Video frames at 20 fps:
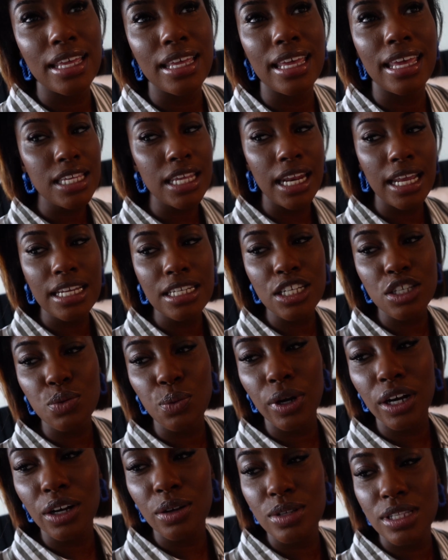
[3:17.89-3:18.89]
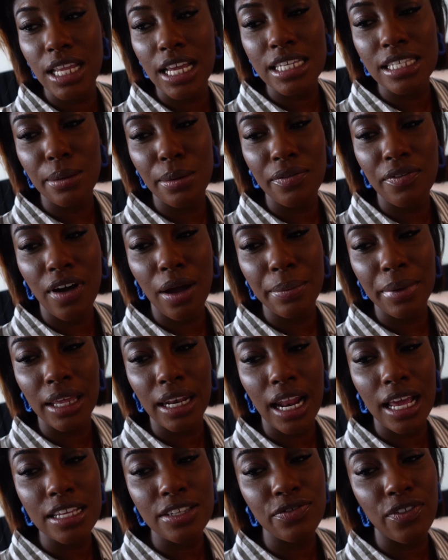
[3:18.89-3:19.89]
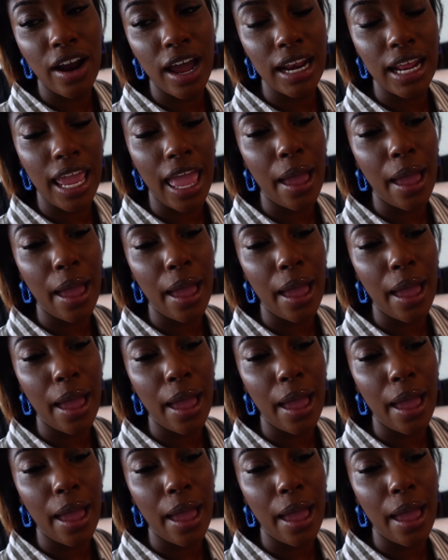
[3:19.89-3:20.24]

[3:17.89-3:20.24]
Today's just one of those days. I'm gonna find me a nice Friday